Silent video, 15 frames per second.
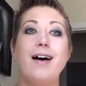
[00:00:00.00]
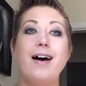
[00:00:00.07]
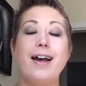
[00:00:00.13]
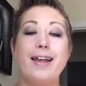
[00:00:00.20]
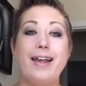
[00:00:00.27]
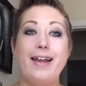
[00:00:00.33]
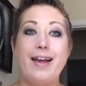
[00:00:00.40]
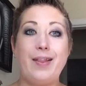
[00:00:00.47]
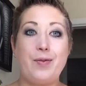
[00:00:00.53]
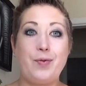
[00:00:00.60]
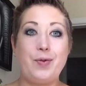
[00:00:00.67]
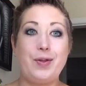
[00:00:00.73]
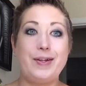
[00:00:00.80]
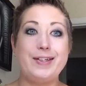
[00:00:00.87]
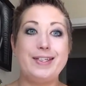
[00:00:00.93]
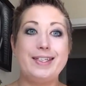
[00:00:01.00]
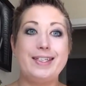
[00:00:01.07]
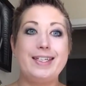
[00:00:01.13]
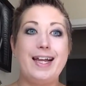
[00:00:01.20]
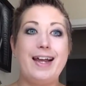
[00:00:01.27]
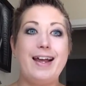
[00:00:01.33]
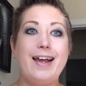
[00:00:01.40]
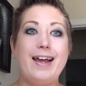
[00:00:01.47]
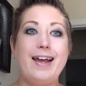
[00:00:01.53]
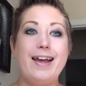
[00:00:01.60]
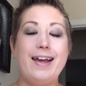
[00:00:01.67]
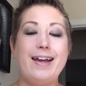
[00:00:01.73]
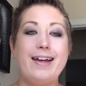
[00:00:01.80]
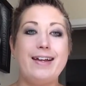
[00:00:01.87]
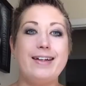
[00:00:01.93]
I can get through this
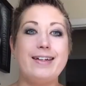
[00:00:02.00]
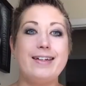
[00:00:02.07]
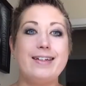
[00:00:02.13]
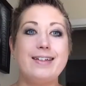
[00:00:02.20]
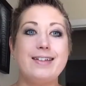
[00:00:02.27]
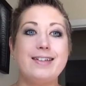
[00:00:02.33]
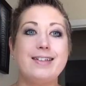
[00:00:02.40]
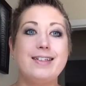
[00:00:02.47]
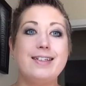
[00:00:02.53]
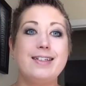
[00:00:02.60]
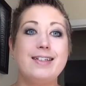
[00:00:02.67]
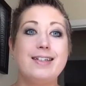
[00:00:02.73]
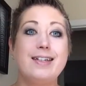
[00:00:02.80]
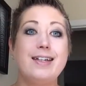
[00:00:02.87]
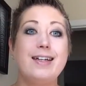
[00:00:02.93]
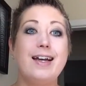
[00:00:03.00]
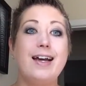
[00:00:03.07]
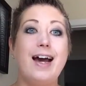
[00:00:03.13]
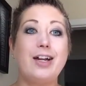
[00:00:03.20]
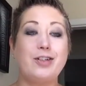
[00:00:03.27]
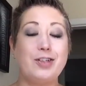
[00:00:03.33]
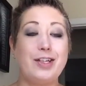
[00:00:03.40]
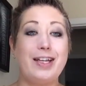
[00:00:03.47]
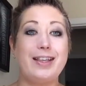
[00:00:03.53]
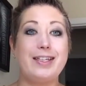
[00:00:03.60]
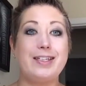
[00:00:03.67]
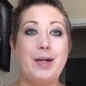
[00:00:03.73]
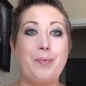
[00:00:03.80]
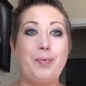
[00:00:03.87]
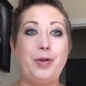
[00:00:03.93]
and actually get
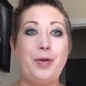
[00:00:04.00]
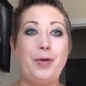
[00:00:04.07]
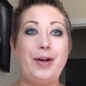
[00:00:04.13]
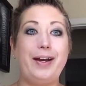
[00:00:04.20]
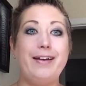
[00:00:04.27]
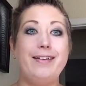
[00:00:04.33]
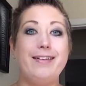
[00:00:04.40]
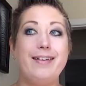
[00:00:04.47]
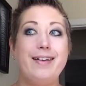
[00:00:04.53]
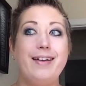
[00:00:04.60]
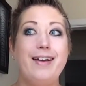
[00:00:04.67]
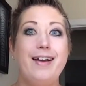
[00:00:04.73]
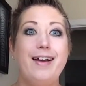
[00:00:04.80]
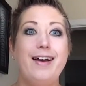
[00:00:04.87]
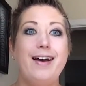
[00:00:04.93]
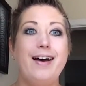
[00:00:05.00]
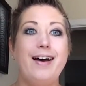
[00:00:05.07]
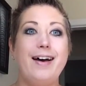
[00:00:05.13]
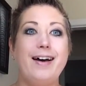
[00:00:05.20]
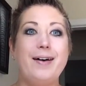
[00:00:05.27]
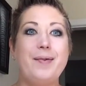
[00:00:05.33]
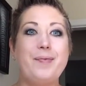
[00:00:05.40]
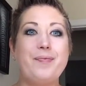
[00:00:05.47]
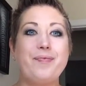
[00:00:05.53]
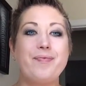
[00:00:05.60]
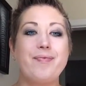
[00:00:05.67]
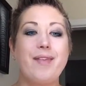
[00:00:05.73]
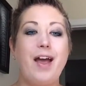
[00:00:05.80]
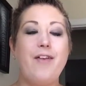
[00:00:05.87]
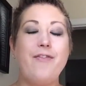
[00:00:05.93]
this uploaded.
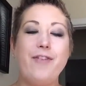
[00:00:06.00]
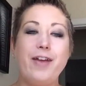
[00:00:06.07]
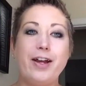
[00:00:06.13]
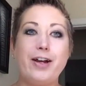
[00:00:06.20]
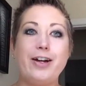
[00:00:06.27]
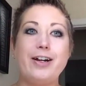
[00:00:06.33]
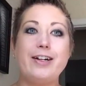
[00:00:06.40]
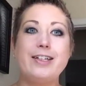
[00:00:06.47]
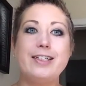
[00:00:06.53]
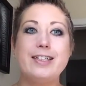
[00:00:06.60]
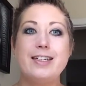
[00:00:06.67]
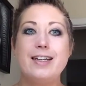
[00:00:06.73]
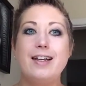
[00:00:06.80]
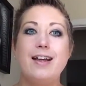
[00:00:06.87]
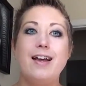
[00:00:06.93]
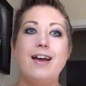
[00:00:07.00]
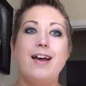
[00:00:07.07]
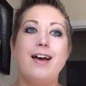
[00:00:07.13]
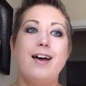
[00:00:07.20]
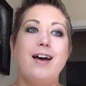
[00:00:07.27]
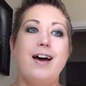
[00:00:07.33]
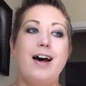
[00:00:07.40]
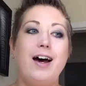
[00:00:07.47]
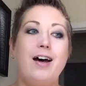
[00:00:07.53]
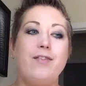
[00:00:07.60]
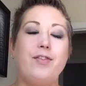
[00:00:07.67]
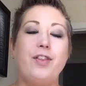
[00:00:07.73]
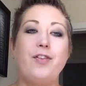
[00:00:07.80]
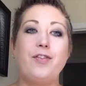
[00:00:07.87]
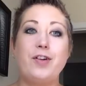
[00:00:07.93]
I figured
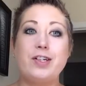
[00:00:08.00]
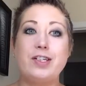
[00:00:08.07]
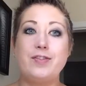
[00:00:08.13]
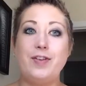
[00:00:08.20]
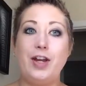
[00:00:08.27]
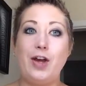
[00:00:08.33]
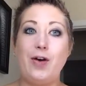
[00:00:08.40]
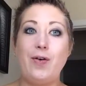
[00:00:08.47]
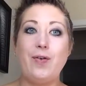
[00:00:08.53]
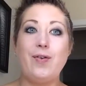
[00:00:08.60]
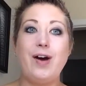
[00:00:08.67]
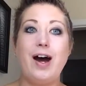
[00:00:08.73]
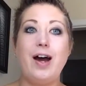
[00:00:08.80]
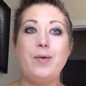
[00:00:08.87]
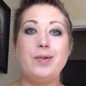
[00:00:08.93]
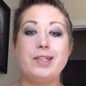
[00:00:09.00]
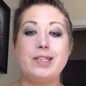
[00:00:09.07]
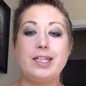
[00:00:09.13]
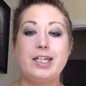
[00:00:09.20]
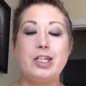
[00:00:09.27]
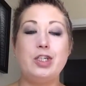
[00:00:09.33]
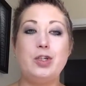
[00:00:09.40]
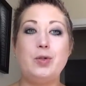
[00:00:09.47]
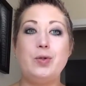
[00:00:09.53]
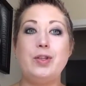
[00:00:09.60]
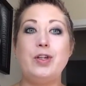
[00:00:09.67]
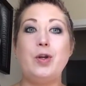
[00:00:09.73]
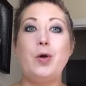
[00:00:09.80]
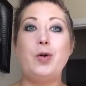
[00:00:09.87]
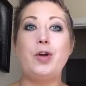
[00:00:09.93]
for the first video I was going to do
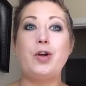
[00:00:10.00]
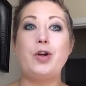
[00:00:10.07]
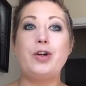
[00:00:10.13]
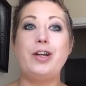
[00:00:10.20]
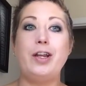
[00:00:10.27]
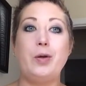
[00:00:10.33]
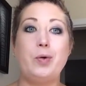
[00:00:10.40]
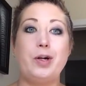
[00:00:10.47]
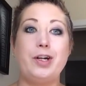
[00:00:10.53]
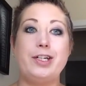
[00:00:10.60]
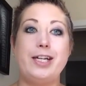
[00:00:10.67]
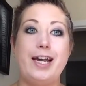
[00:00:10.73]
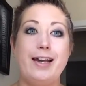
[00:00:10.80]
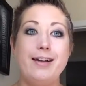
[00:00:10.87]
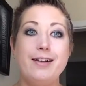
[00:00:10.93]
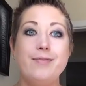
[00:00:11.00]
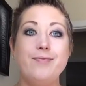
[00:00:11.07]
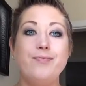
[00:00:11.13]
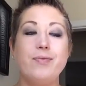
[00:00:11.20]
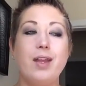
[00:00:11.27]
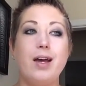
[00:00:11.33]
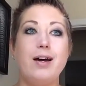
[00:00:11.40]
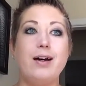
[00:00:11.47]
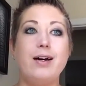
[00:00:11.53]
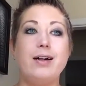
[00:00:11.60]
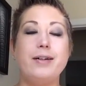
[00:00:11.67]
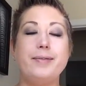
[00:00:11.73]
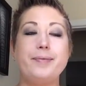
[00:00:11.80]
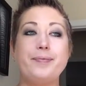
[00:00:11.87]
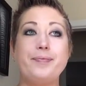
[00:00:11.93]
the Know Your Needleworker tag.
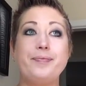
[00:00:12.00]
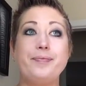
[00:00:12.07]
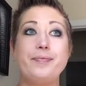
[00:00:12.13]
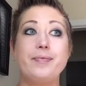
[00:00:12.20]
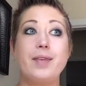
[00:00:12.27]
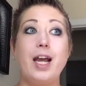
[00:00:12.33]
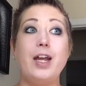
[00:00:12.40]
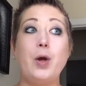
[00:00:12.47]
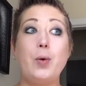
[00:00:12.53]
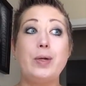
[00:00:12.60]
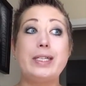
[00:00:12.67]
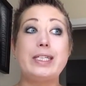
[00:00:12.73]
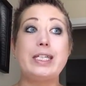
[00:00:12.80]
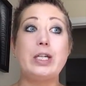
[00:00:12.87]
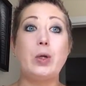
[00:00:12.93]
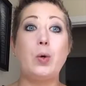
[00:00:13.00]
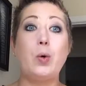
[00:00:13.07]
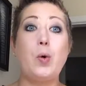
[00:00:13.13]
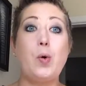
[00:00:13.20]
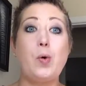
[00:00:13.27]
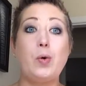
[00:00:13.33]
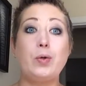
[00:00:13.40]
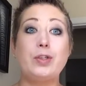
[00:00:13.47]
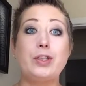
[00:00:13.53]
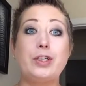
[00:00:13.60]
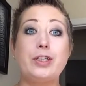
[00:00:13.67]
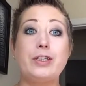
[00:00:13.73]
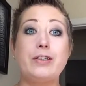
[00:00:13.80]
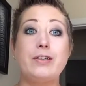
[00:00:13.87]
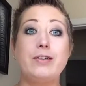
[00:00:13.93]
I know it's an
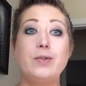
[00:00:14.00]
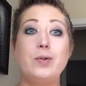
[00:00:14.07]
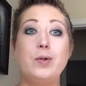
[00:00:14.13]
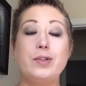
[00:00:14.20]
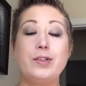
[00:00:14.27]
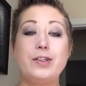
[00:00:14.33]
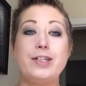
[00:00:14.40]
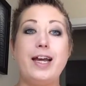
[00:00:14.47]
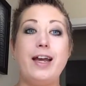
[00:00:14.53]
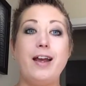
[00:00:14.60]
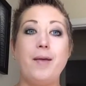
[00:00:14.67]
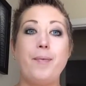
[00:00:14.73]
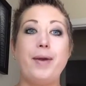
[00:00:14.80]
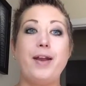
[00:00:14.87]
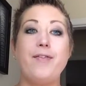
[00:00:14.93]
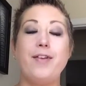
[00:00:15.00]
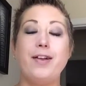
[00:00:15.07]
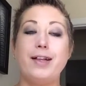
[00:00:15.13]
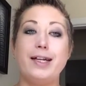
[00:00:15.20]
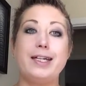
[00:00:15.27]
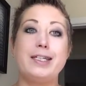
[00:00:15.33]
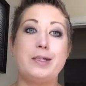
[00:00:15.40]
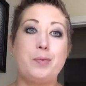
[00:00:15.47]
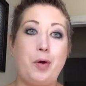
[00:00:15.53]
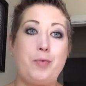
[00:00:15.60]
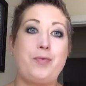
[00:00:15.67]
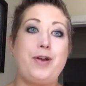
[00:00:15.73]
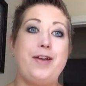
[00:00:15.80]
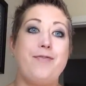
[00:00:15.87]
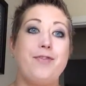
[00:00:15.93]
older tag, but I feel like it's
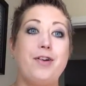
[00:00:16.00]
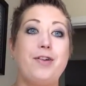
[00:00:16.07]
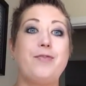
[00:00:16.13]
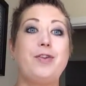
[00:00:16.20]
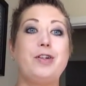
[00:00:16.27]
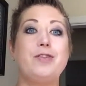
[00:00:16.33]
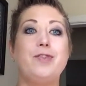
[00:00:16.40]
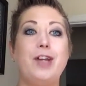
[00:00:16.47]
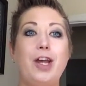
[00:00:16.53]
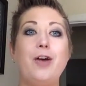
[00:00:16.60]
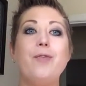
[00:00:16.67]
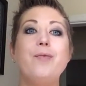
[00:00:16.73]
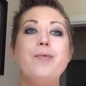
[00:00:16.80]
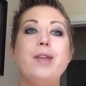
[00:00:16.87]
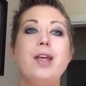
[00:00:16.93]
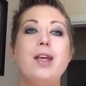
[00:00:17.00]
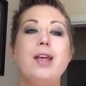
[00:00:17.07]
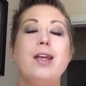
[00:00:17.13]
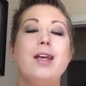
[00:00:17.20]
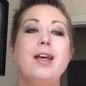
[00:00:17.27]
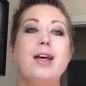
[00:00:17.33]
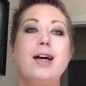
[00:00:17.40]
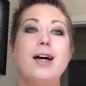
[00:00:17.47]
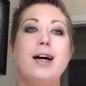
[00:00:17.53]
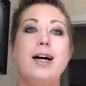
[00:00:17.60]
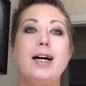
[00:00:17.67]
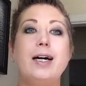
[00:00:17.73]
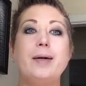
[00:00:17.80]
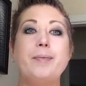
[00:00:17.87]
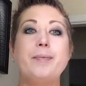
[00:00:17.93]
appropriate for a first video.
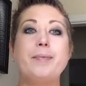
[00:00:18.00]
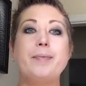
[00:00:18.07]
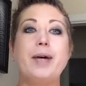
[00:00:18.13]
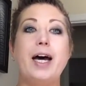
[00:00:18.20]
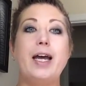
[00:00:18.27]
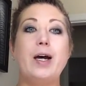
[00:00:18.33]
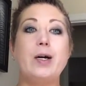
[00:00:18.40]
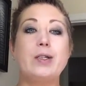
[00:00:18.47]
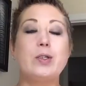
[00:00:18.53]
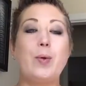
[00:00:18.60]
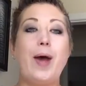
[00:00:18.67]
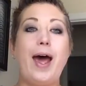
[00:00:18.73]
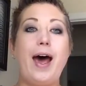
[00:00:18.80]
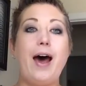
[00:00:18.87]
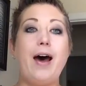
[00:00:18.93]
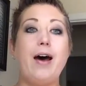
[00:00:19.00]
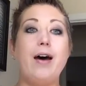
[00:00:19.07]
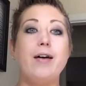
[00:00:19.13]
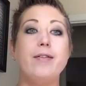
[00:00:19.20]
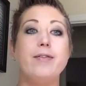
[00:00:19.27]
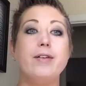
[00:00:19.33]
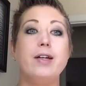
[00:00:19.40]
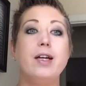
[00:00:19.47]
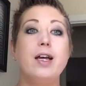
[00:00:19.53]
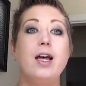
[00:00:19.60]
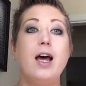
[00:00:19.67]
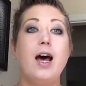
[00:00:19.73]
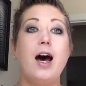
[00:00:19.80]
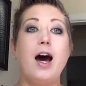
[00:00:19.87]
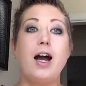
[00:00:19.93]
I also have
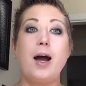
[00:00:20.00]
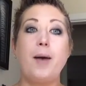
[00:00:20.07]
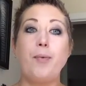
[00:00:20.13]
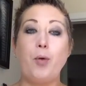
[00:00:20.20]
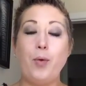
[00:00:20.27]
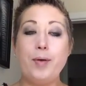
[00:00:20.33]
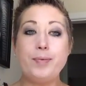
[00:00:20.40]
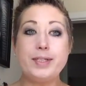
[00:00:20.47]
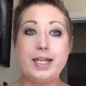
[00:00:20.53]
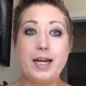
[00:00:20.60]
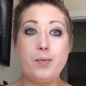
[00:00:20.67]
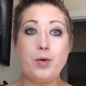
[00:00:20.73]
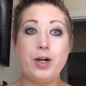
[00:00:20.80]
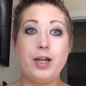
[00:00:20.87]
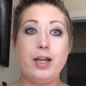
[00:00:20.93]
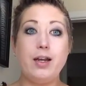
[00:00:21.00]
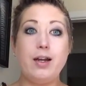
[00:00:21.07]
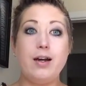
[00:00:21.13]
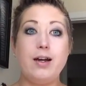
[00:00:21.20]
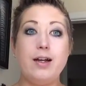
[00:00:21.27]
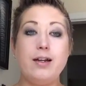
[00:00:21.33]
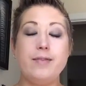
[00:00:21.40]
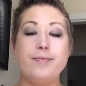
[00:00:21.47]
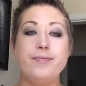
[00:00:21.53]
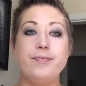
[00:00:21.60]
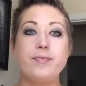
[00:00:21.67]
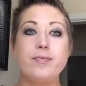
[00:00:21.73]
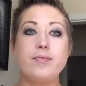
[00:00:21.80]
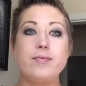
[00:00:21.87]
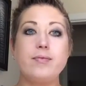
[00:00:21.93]
a couple whips that I'm working on,
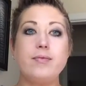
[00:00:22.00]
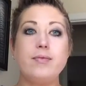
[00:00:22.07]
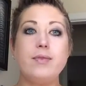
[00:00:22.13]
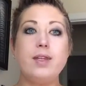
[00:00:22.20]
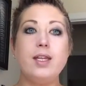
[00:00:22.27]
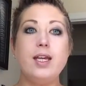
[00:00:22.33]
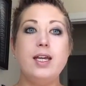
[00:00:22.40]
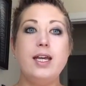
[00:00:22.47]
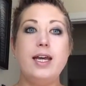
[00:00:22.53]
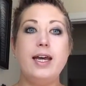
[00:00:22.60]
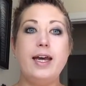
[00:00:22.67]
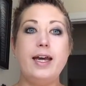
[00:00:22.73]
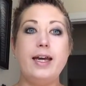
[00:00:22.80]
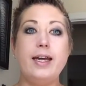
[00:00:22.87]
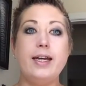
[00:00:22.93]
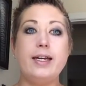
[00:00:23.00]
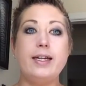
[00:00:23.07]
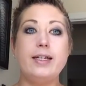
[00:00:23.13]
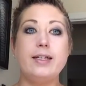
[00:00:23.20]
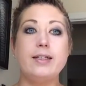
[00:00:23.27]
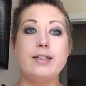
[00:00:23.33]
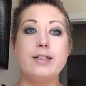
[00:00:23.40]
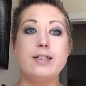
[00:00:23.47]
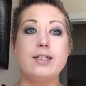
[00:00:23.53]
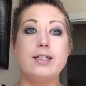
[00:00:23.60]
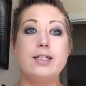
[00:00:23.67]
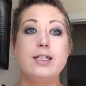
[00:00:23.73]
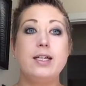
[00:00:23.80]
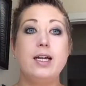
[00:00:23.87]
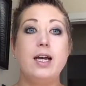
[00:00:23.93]
and
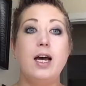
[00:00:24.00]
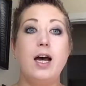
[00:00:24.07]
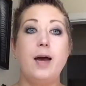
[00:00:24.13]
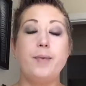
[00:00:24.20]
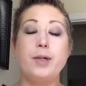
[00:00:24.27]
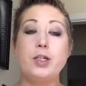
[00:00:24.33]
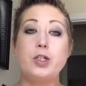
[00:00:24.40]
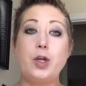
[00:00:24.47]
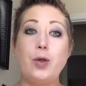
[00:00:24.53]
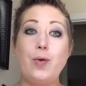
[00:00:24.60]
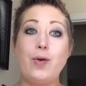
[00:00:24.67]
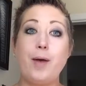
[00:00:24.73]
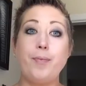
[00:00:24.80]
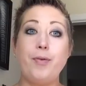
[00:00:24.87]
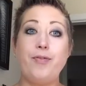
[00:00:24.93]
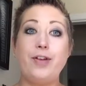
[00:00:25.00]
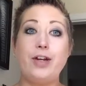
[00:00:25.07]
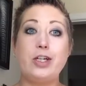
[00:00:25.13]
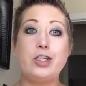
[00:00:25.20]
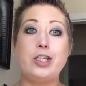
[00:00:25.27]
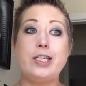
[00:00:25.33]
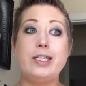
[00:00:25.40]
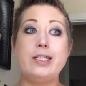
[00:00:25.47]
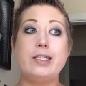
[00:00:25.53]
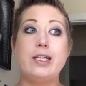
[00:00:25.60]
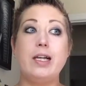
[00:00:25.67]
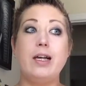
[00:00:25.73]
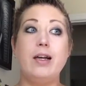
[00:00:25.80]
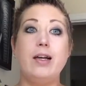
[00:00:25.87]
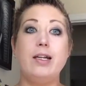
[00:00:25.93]
I'm going to show you a couple finishes.
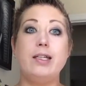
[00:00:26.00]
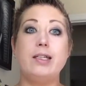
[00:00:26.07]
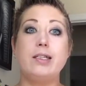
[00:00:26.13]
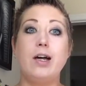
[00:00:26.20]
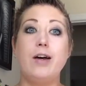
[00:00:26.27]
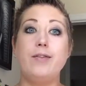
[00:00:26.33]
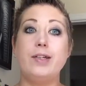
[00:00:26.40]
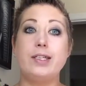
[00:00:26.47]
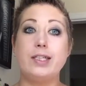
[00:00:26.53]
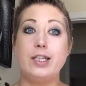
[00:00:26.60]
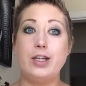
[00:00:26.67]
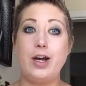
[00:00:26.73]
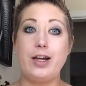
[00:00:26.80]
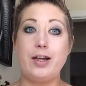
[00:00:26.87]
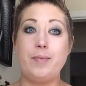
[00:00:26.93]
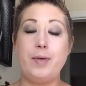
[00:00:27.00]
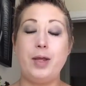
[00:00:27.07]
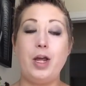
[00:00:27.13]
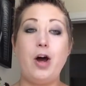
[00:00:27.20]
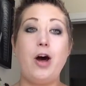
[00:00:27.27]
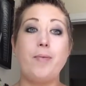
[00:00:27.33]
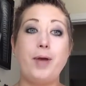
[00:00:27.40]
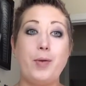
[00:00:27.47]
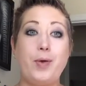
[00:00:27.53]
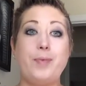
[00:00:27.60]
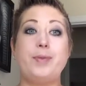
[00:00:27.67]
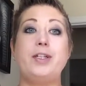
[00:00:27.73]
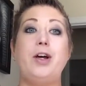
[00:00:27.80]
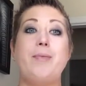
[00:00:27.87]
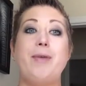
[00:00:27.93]
It's obviously not going to be all my
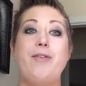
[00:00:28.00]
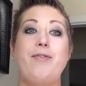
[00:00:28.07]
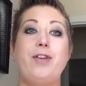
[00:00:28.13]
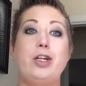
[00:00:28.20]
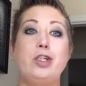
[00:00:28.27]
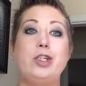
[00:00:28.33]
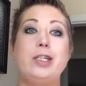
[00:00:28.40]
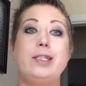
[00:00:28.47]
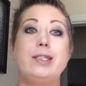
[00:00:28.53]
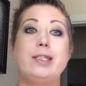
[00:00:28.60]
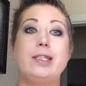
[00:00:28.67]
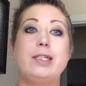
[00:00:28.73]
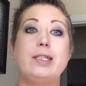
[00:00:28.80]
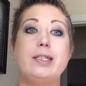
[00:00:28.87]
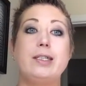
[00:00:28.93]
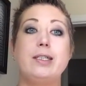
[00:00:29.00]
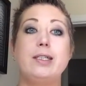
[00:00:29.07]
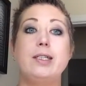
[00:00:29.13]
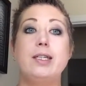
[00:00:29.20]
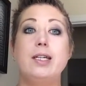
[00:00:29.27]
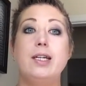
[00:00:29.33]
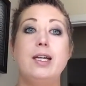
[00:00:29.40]
whips and all my finishes, because